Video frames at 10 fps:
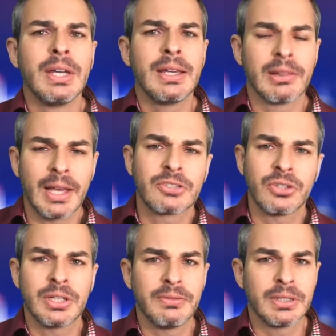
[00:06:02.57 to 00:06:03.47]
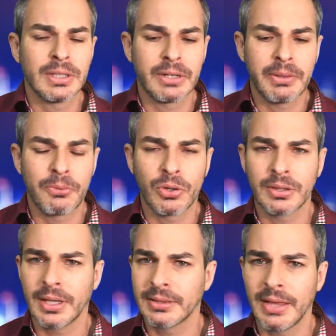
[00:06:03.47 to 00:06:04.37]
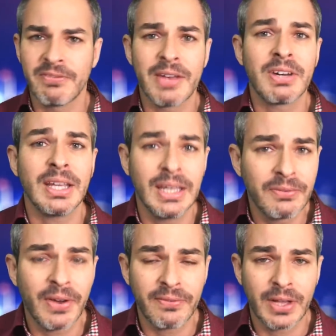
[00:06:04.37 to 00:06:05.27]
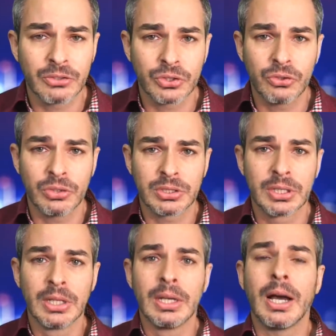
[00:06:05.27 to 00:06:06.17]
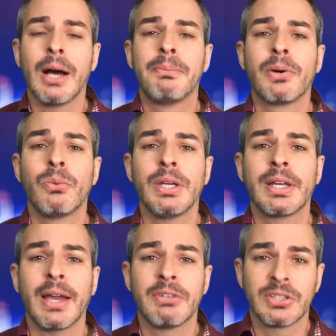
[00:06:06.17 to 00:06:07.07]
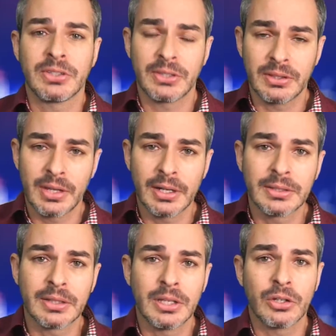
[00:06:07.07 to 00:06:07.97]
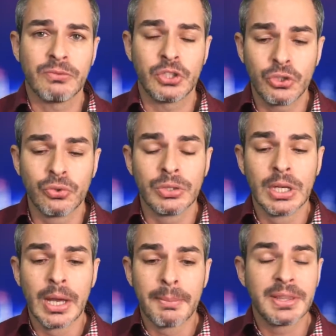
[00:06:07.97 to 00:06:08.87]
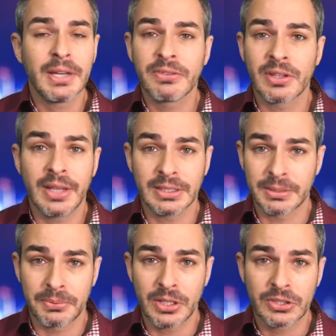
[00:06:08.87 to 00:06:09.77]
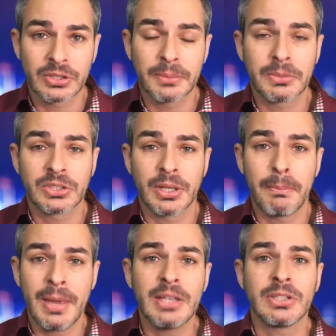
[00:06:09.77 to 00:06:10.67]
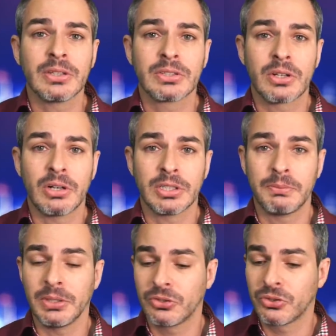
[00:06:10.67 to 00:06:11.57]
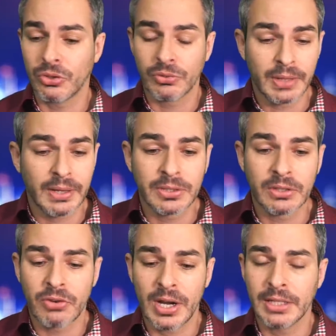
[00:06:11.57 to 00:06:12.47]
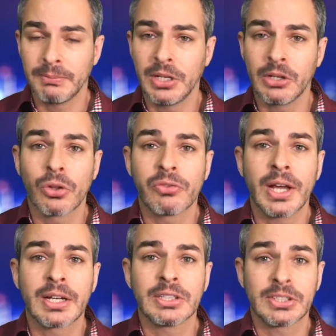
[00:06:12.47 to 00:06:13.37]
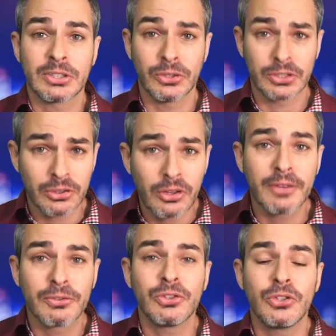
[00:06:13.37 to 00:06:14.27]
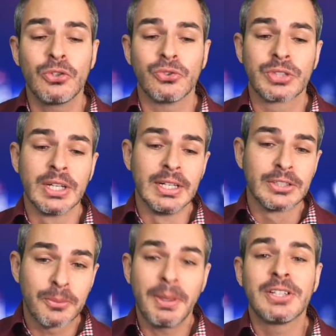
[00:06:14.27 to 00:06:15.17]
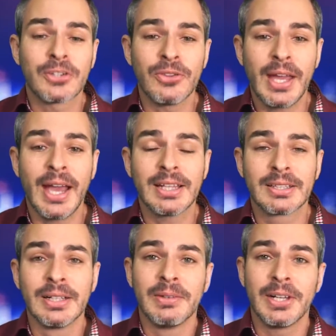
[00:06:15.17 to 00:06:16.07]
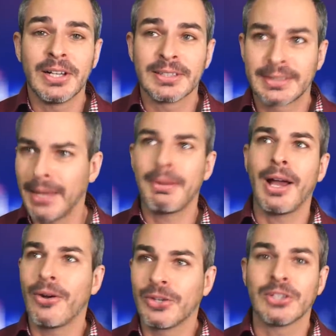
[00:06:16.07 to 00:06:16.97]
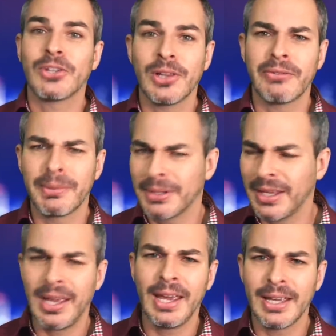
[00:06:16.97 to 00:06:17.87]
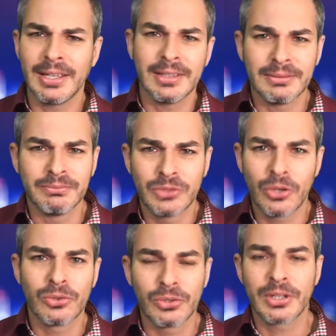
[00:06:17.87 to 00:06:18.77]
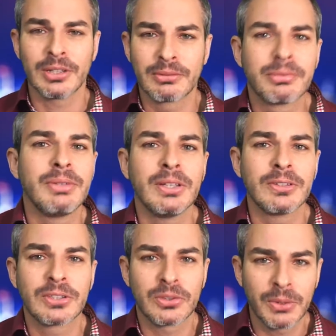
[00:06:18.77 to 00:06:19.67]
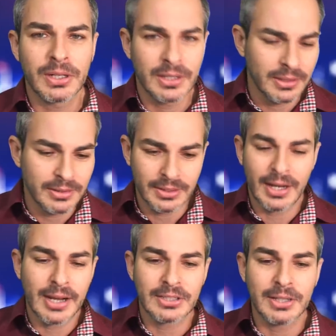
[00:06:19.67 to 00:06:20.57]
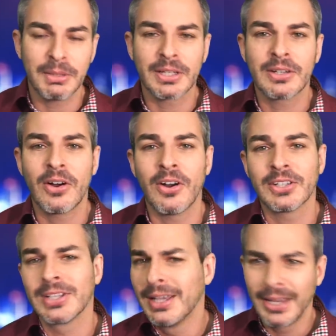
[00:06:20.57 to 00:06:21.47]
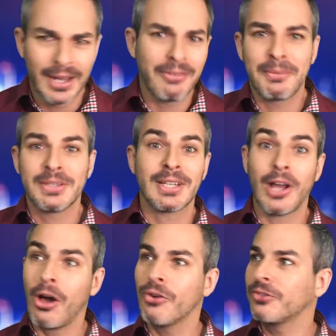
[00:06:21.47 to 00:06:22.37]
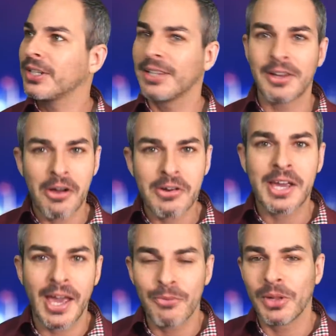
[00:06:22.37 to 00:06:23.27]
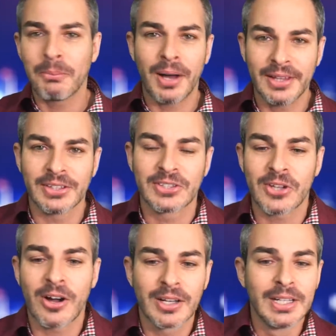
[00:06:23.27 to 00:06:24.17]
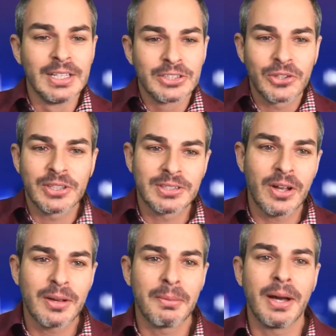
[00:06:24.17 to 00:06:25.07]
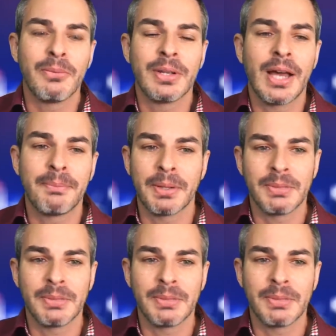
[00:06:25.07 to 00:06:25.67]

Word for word: Electric even reported that they've never hit 5,000 units per week ever since they done it at the end of June. But nevertheless, the production numbers are amazing. This car is being sold left and right, beating all records. So it's a lot of good news. So based on that, somehow he told everybody, hey, don't look at Elon's Twitter. They're actually making cars. And everybody said, oh, really? Okay, we'll buy the stock. So the stock went up.